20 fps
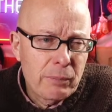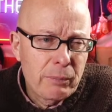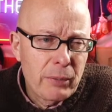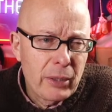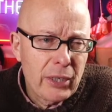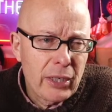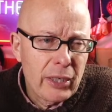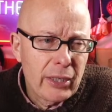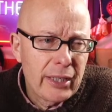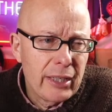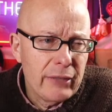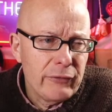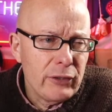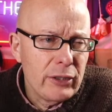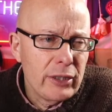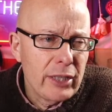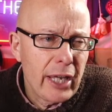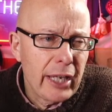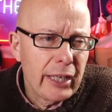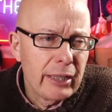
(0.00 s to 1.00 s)
but her
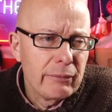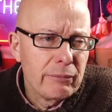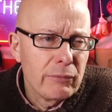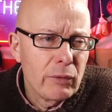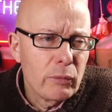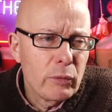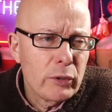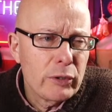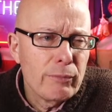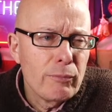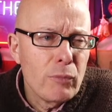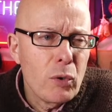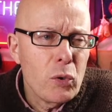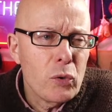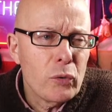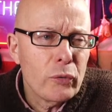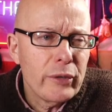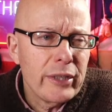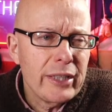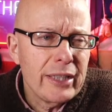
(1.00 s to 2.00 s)
given name was
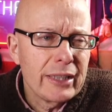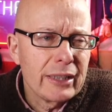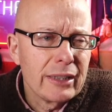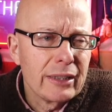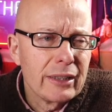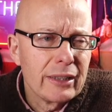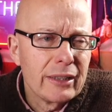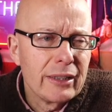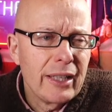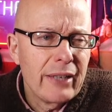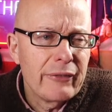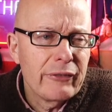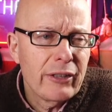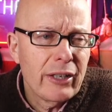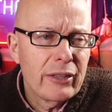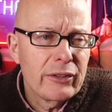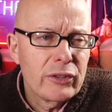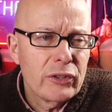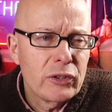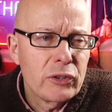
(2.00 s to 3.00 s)
Maureen. Never
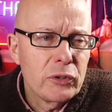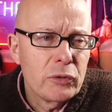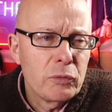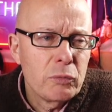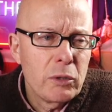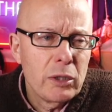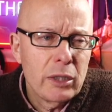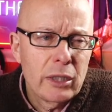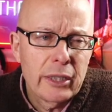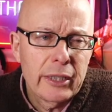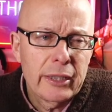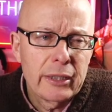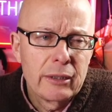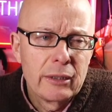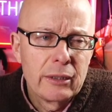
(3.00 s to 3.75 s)
understood why.